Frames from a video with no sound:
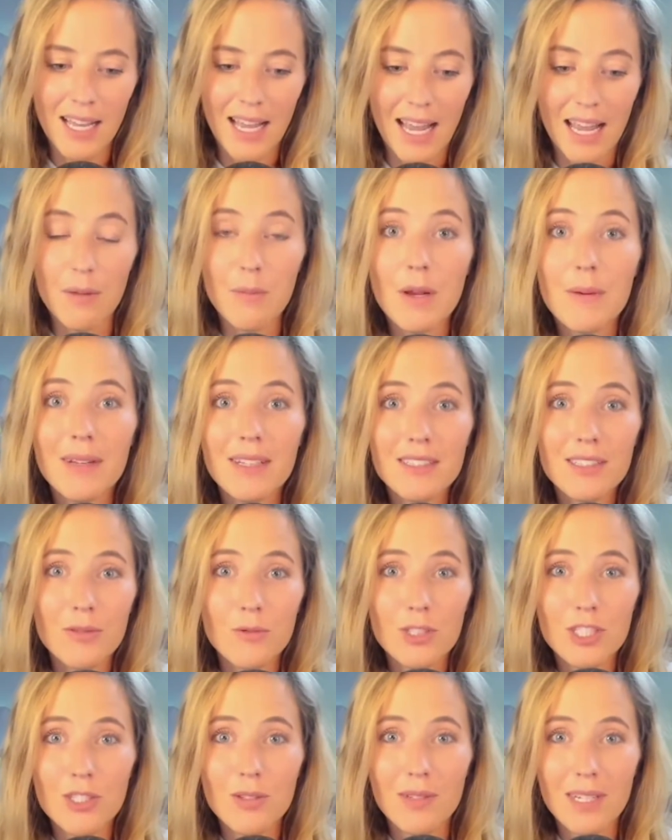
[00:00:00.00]
And maybe that's
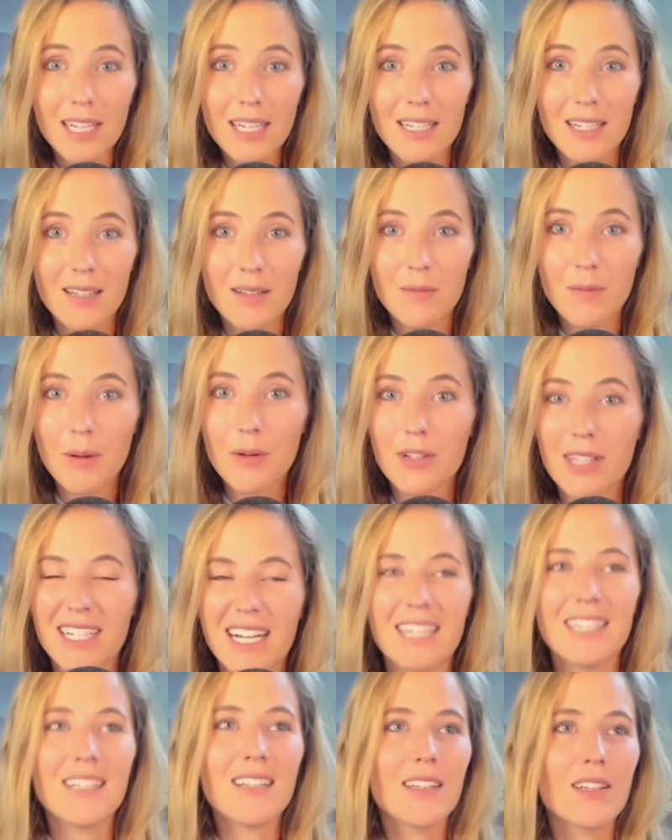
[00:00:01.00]
what you need. Maybe you're like,
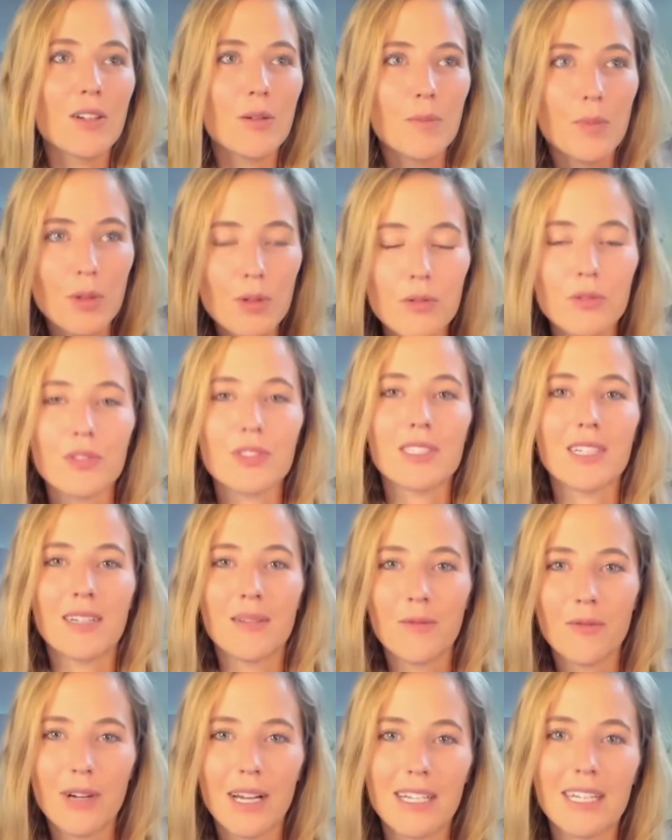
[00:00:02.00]
I need a little boost.
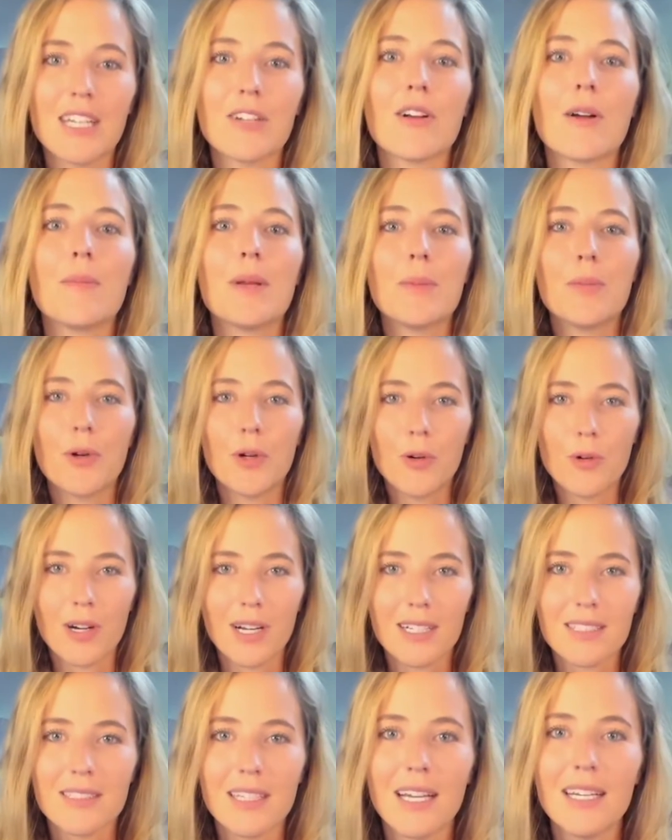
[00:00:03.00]
And get around people who are
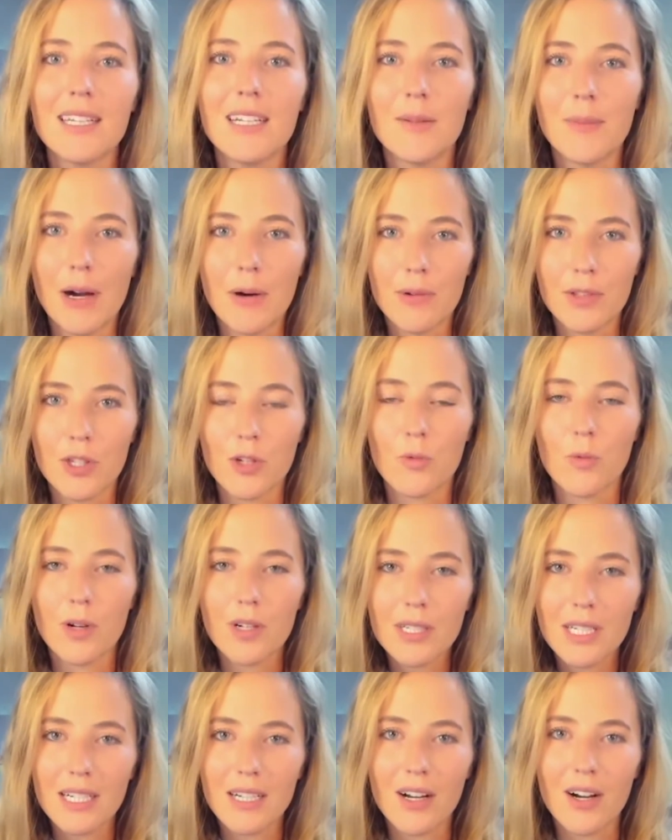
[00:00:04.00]
excited about what they're
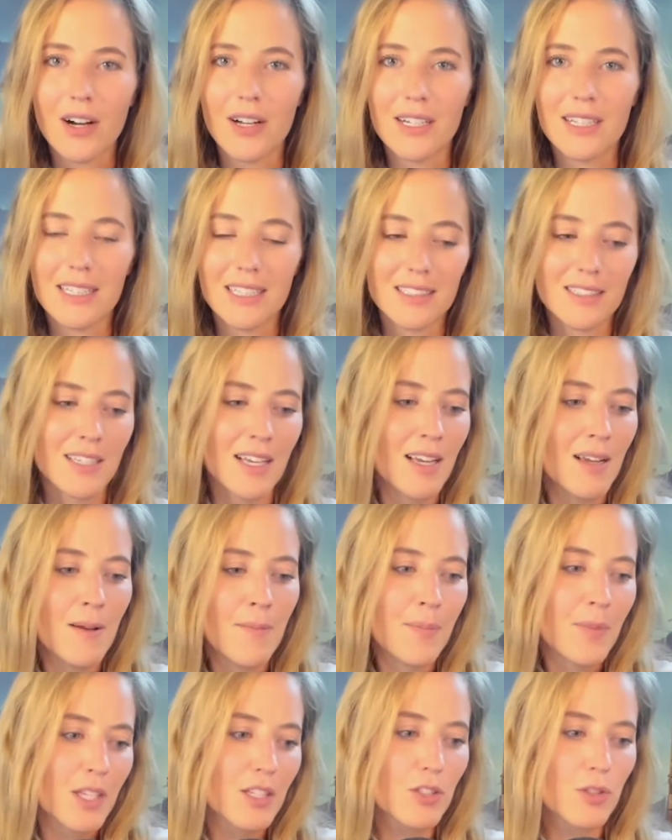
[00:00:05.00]
working on, and these
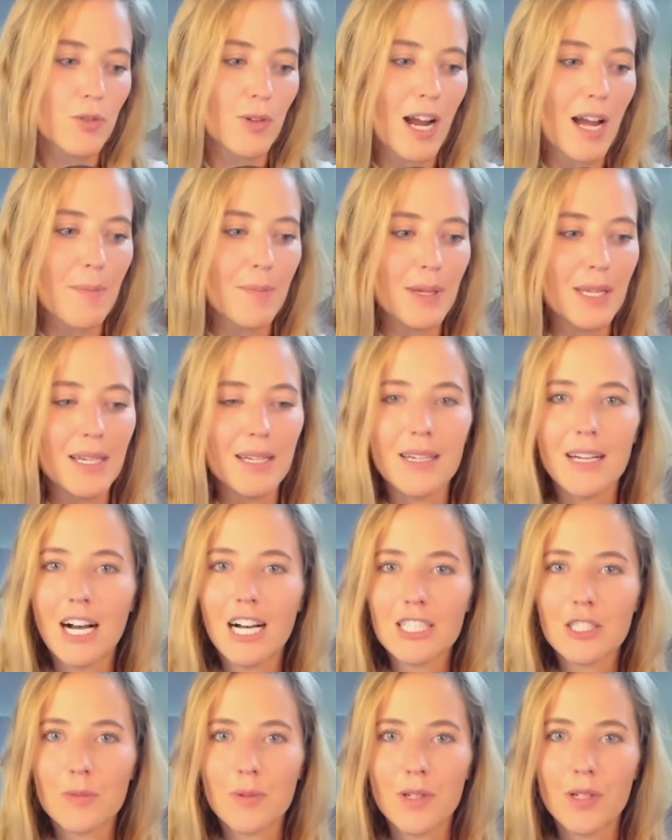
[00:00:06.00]
scrappy
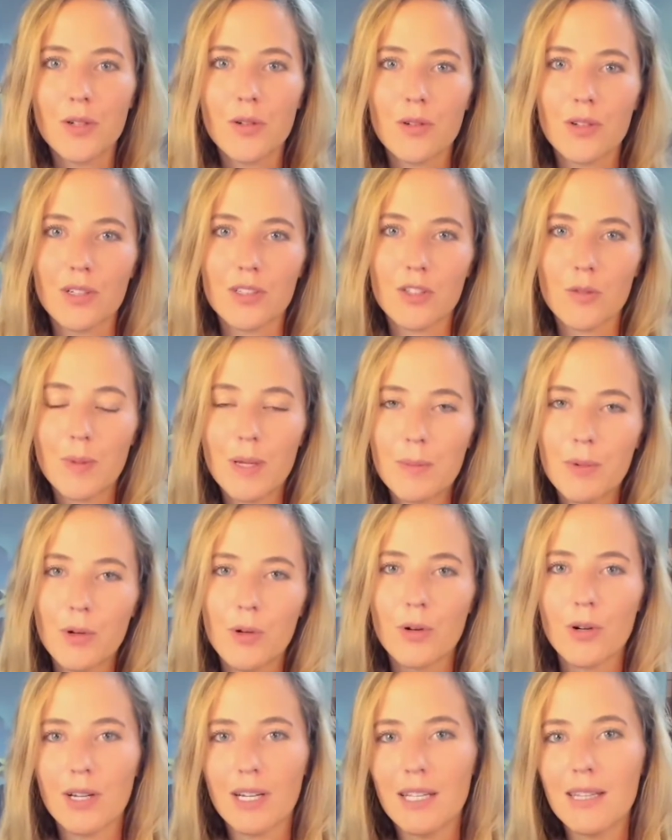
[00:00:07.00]
entrepreneurs or people who
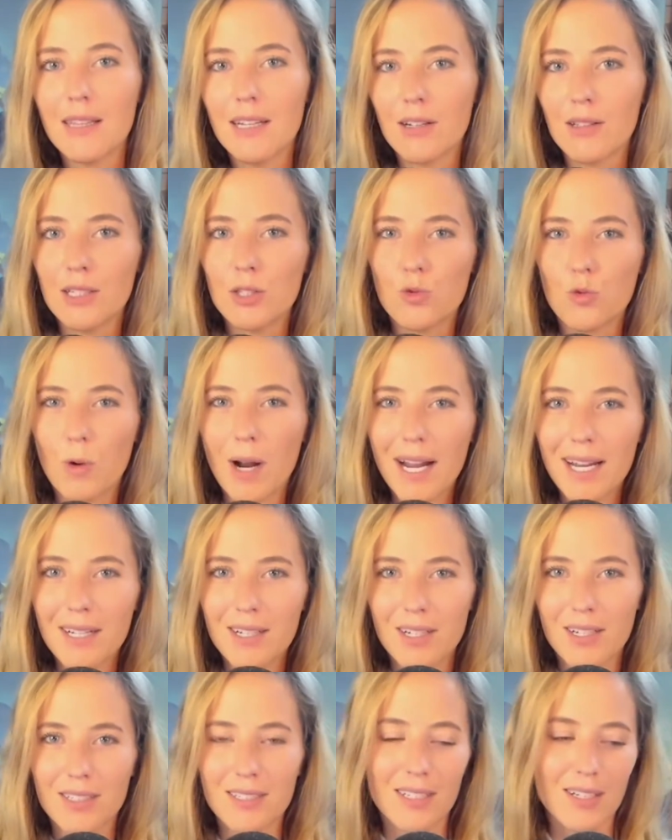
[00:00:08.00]
are in there, these
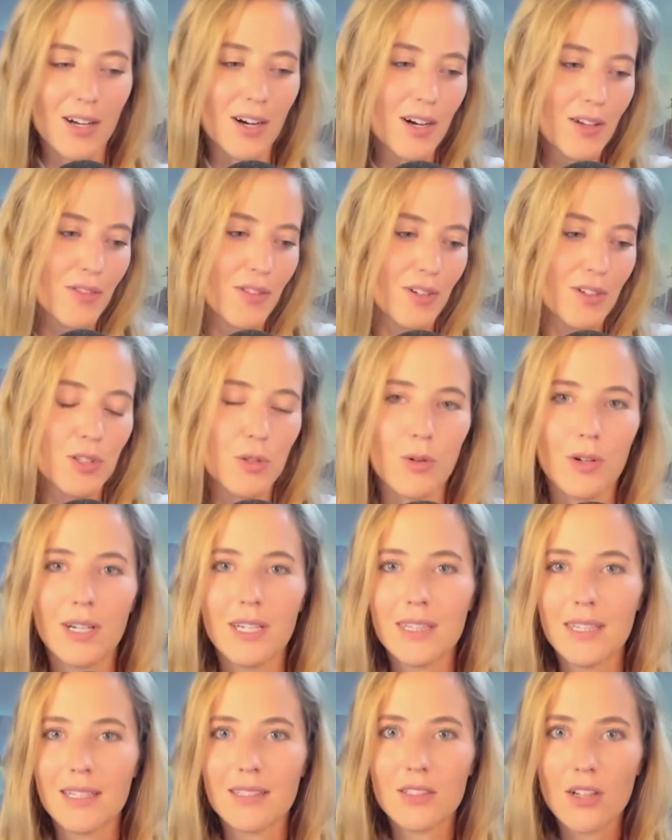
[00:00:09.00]
writers and authors who are
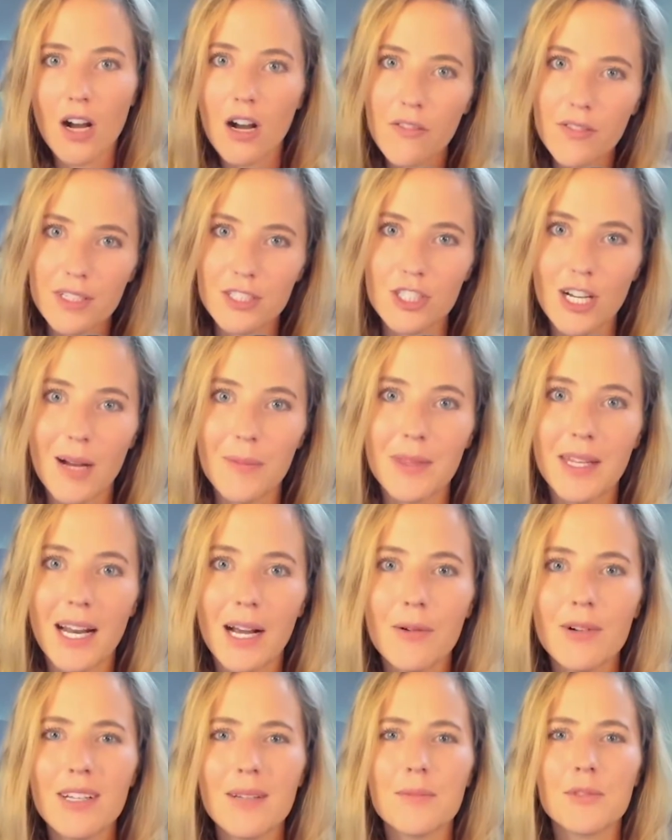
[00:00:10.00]
in this coffee shop, that I
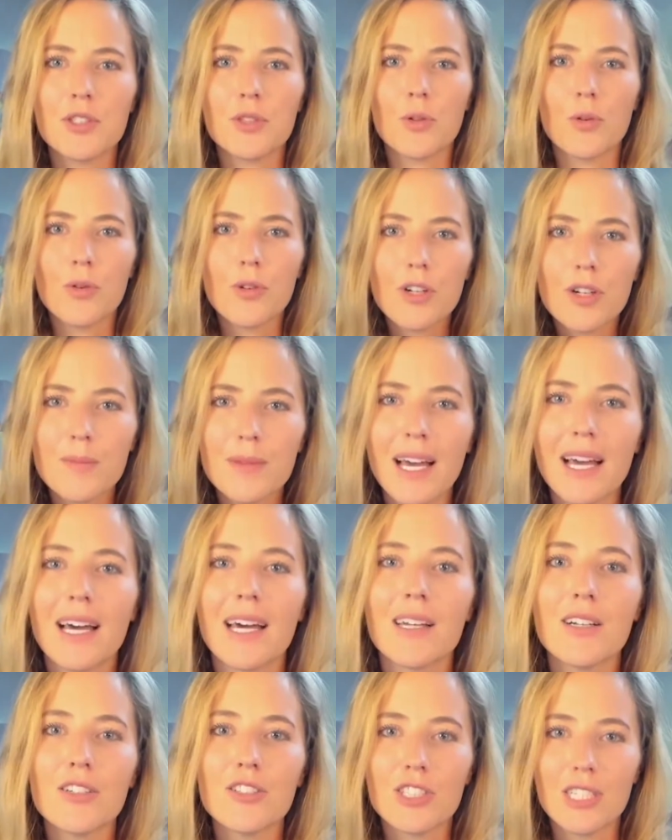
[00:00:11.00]
want to absorb that
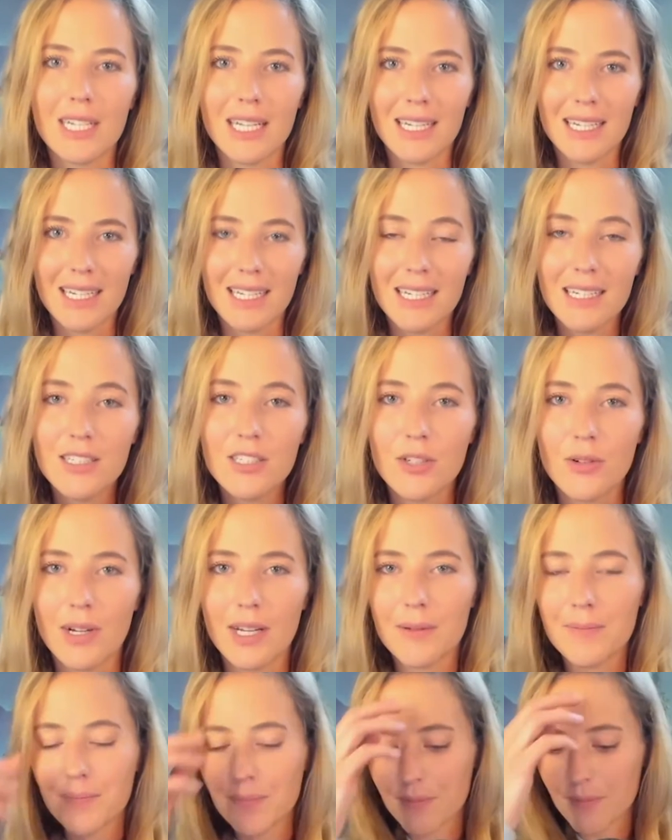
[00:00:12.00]
energy and get into
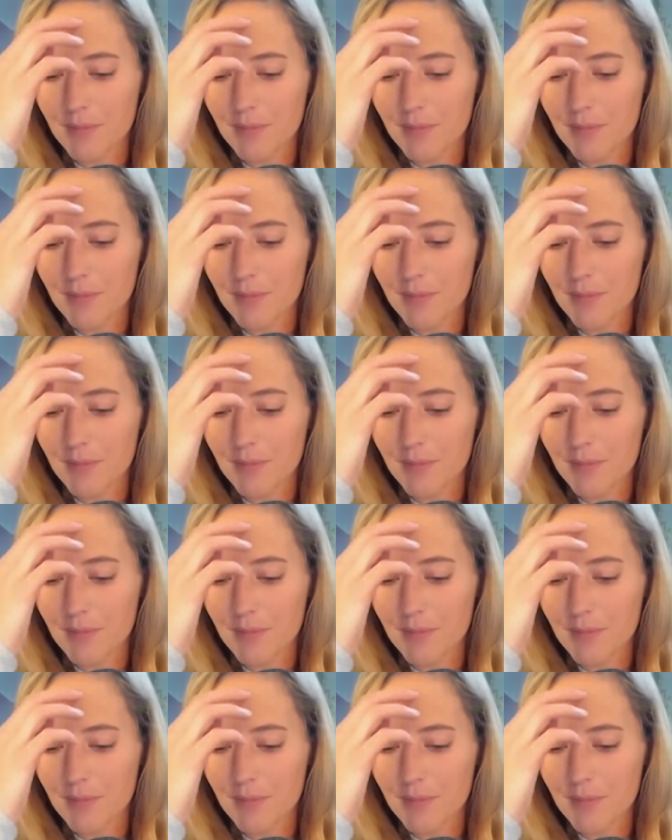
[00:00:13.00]
it.